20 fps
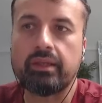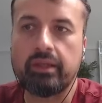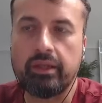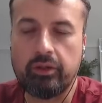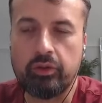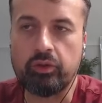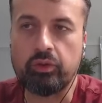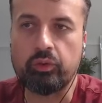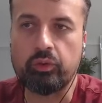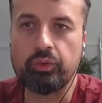
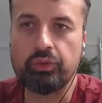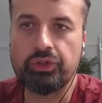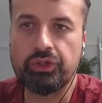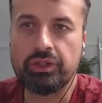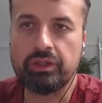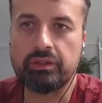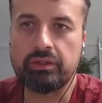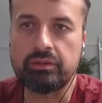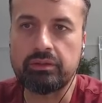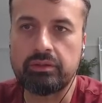click on
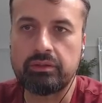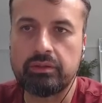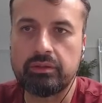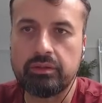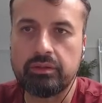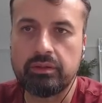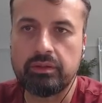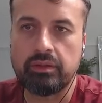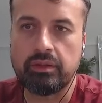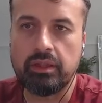launcher,
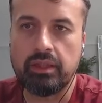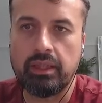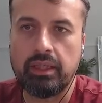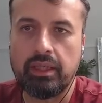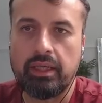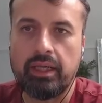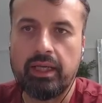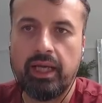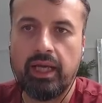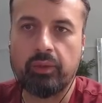
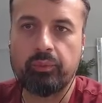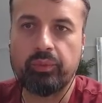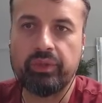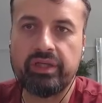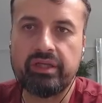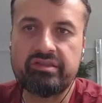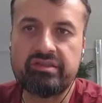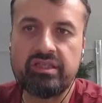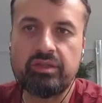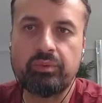and we
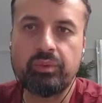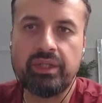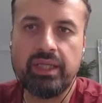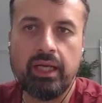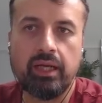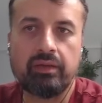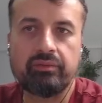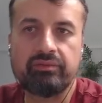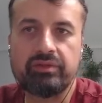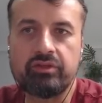can see we
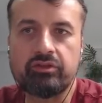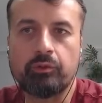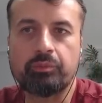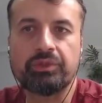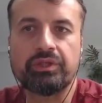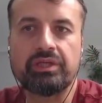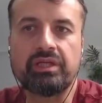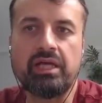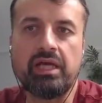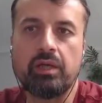now have this
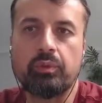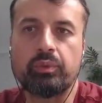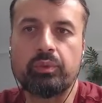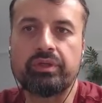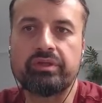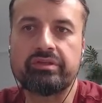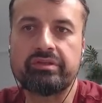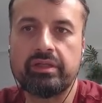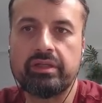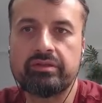option here
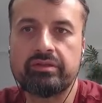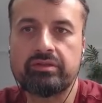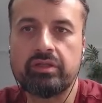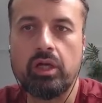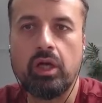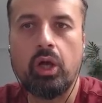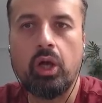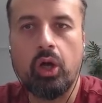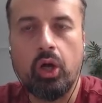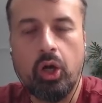which says
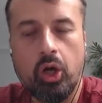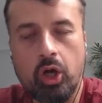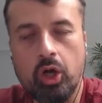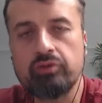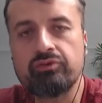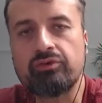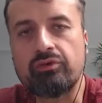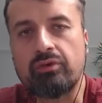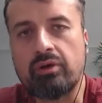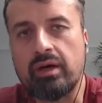
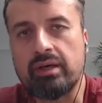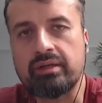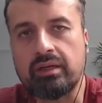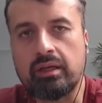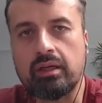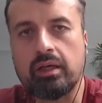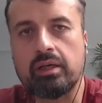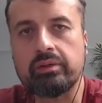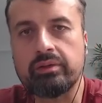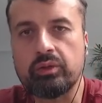override the
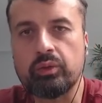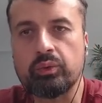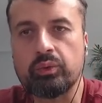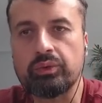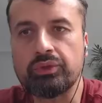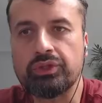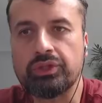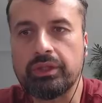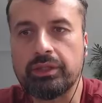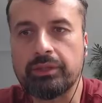current
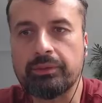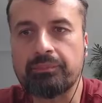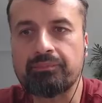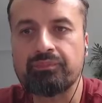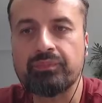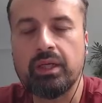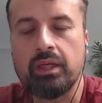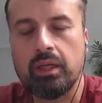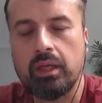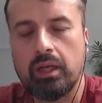launcher.
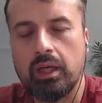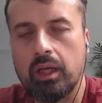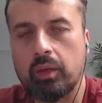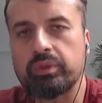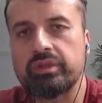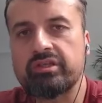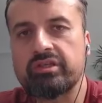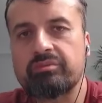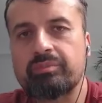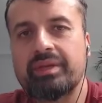And
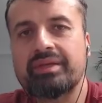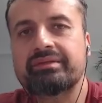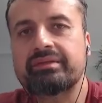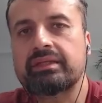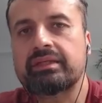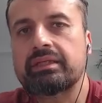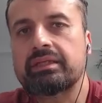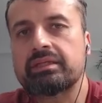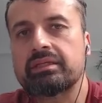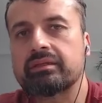what this
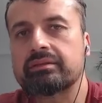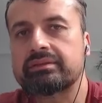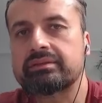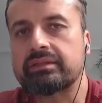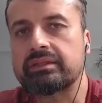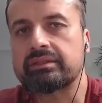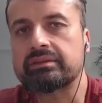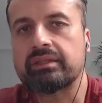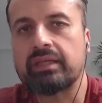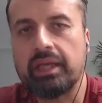basically does
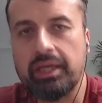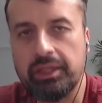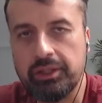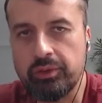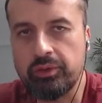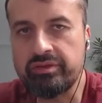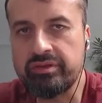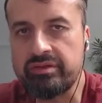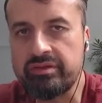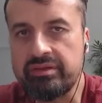is it
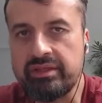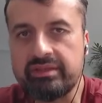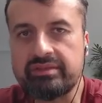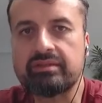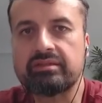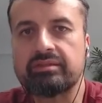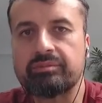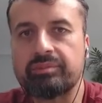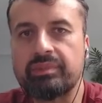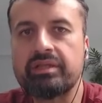uses the
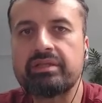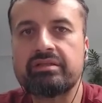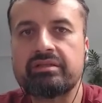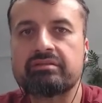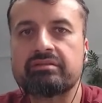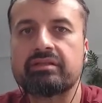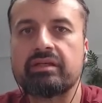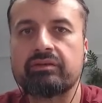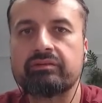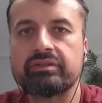accessibility
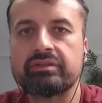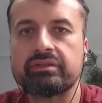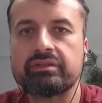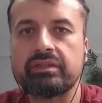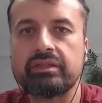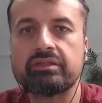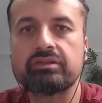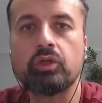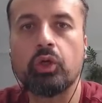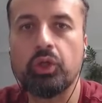
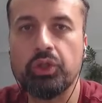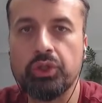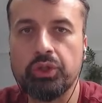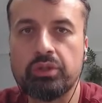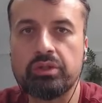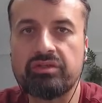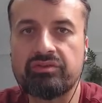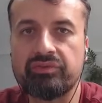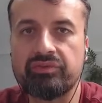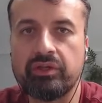services on
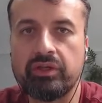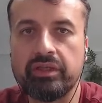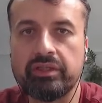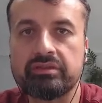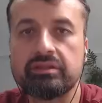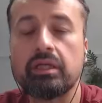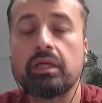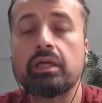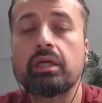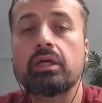your
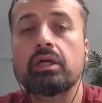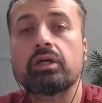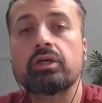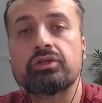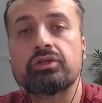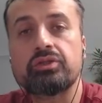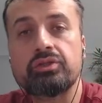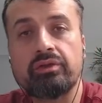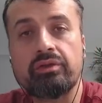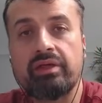device
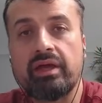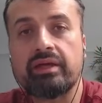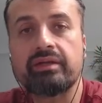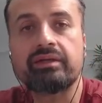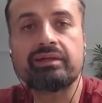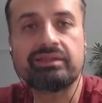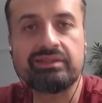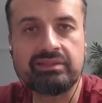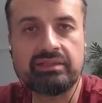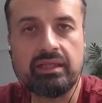to
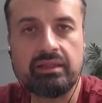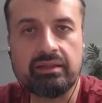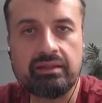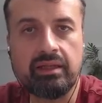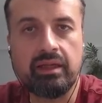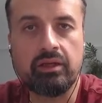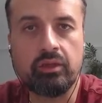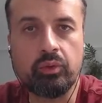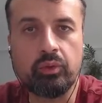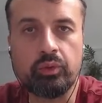then set
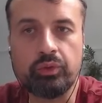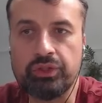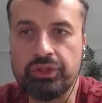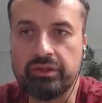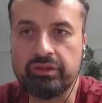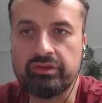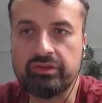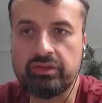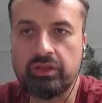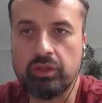that
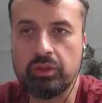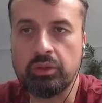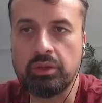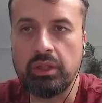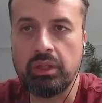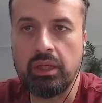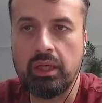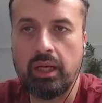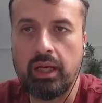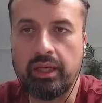launcher.
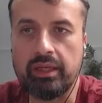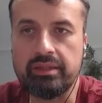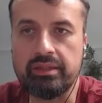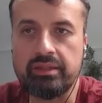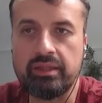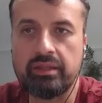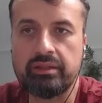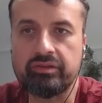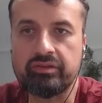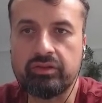So I can
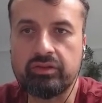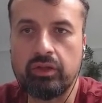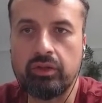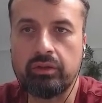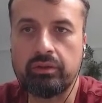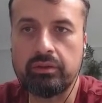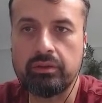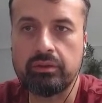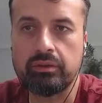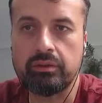turn this
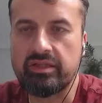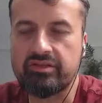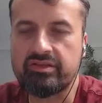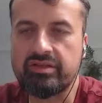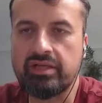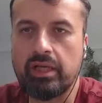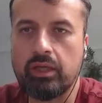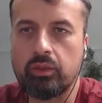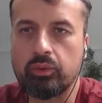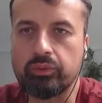on.
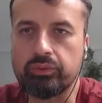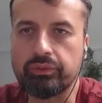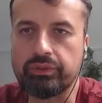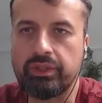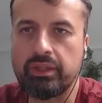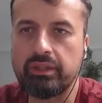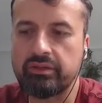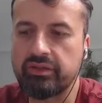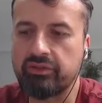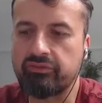That's now all
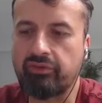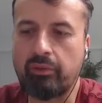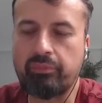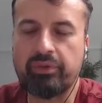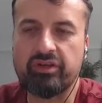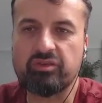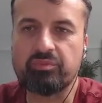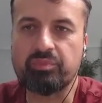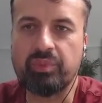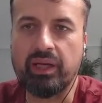done. So if I
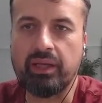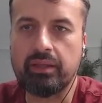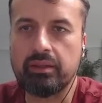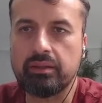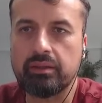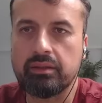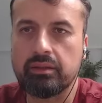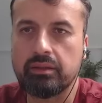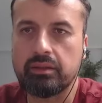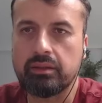press
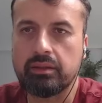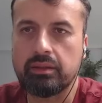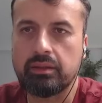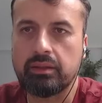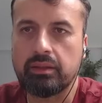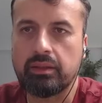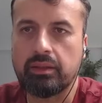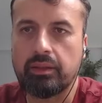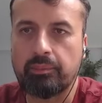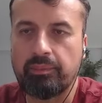back
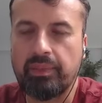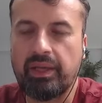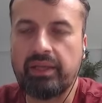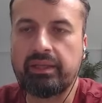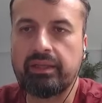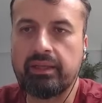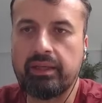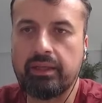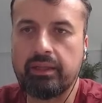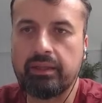
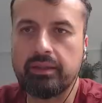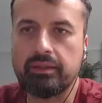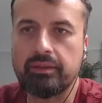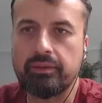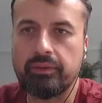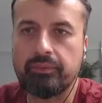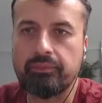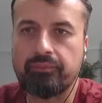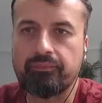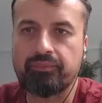
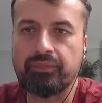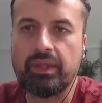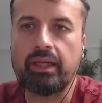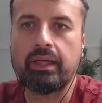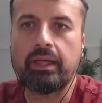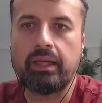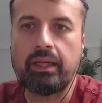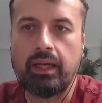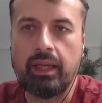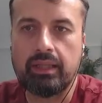again,
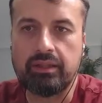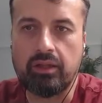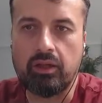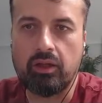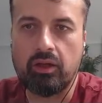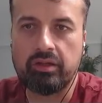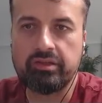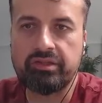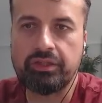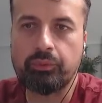and the
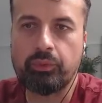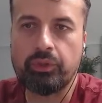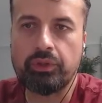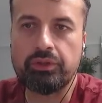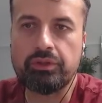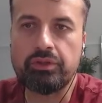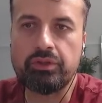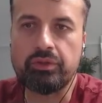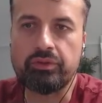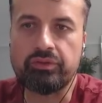last thing you
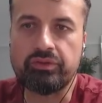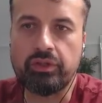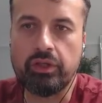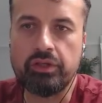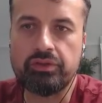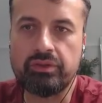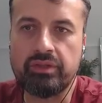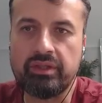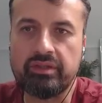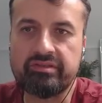want to do is
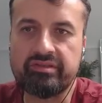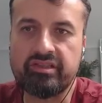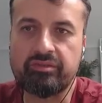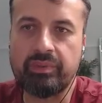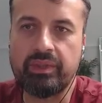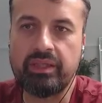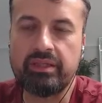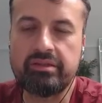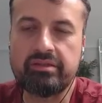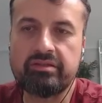go to the
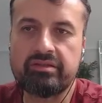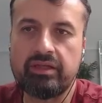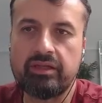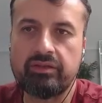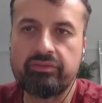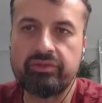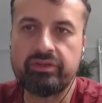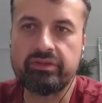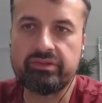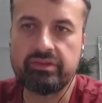accessibility
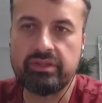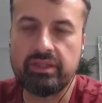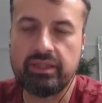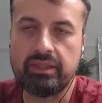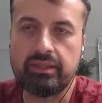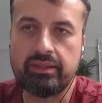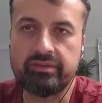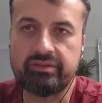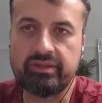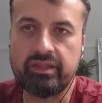service.
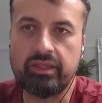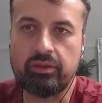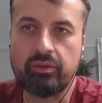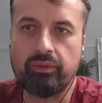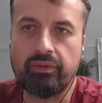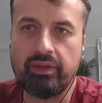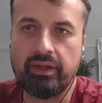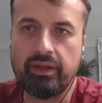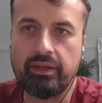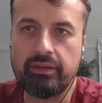Let's
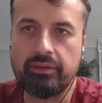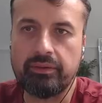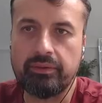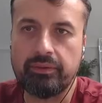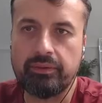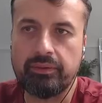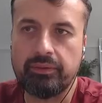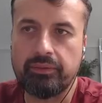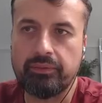click on that.